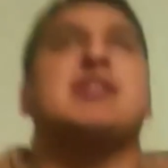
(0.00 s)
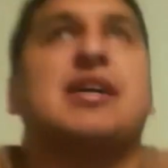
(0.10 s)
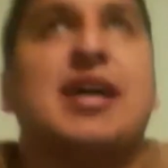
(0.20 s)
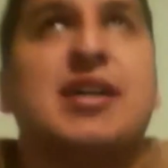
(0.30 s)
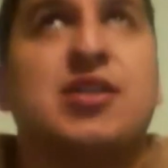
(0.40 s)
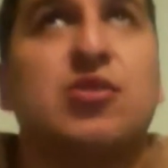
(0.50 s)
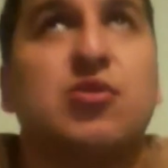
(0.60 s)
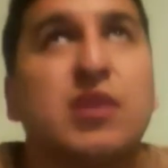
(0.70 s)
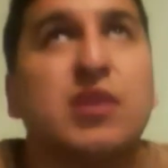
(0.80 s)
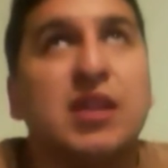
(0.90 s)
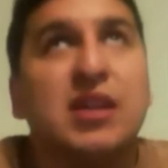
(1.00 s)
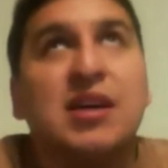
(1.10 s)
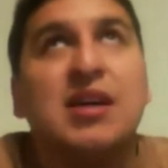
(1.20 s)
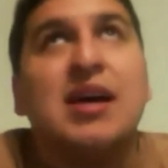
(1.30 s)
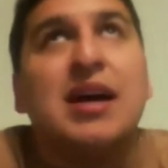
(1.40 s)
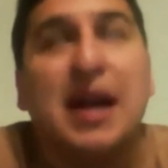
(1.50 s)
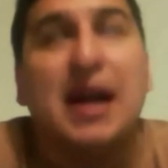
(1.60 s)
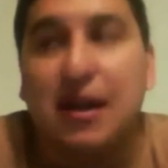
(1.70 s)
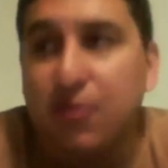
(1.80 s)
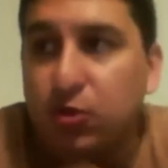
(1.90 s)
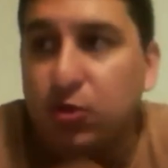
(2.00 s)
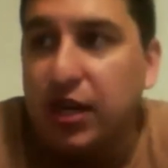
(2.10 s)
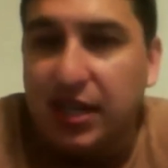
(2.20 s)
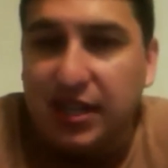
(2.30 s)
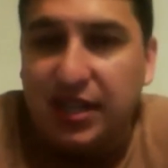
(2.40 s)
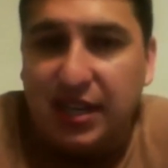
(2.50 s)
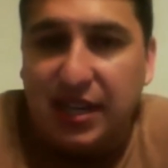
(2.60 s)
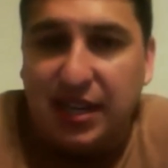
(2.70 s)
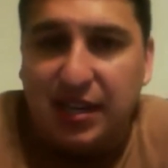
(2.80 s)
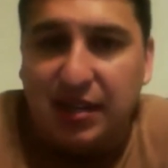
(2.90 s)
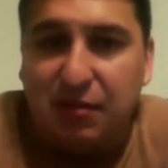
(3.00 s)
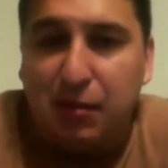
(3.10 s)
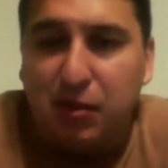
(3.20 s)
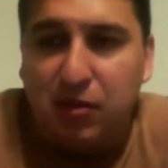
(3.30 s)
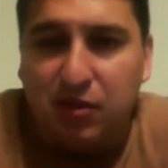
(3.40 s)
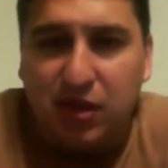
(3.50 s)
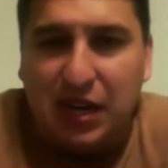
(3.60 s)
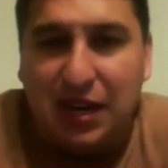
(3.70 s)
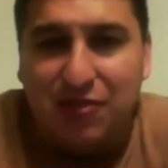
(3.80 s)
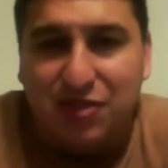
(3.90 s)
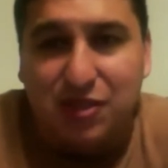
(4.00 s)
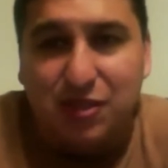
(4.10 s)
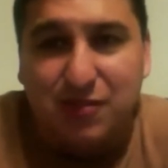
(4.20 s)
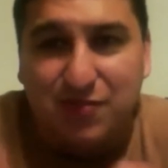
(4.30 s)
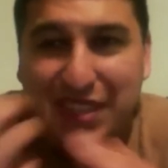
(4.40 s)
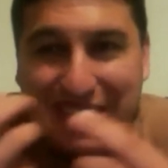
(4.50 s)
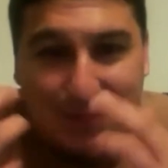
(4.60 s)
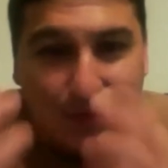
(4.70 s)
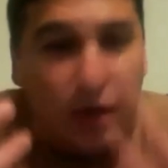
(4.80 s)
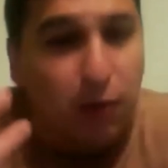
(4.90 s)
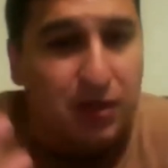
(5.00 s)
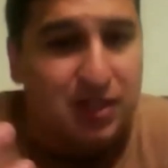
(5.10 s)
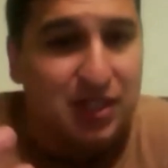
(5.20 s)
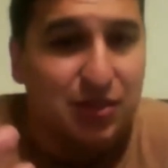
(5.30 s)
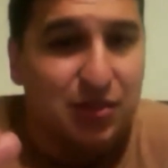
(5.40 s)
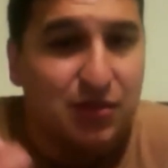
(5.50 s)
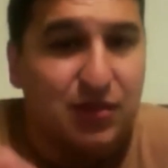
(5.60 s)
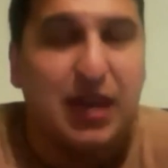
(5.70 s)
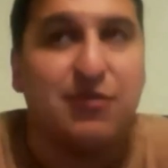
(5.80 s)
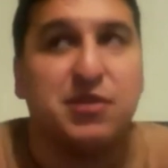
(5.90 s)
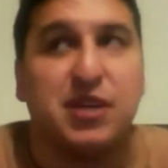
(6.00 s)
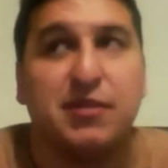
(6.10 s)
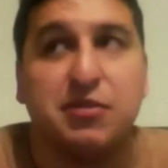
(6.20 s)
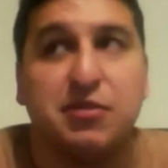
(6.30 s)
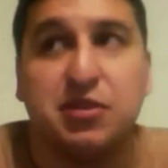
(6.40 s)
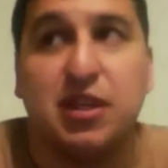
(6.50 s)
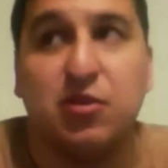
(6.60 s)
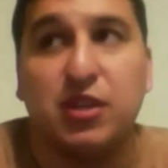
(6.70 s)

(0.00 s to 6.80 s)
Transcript: they got to have Usagi and Mamoru have some development together. They have some time to understand who